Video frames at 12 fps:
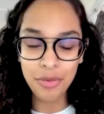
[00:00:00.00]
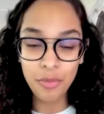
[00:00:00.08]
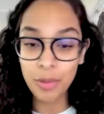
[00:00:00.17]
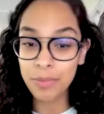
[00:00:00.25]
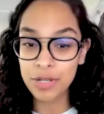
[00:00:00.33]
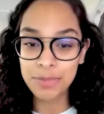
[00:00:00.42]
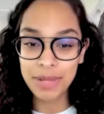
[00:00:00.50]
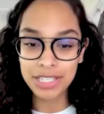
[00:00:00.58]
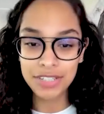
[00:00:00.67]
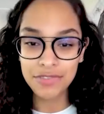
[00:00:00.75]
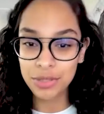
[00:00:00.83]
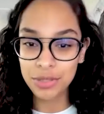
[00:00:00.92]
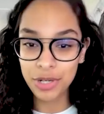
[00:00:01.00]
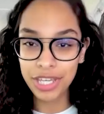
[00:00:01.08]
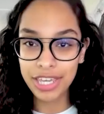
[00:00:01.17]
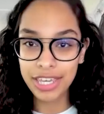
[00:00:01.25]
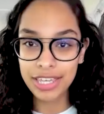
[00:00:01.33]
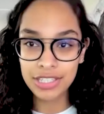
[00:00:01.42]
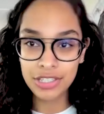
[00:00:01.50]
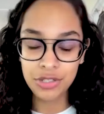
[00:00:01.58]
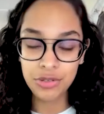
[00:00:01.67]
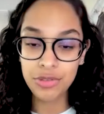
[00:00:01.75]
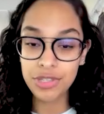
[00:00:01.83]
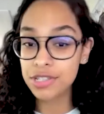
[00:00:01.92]
what perspectives you're bringing
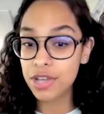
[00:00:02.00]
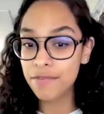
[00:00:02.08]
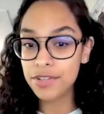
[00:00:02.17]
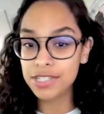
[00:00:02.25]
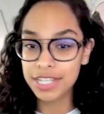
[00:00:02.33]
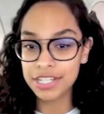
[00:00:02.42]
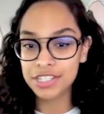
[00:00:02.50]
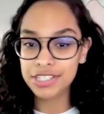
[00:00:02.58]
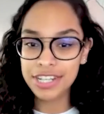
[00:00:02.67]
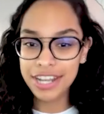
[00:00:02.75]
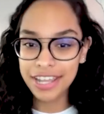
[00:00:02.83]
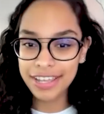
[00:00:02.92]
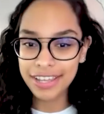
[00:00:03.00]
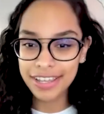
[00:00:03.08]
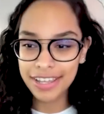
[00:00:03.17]
to this conversation today?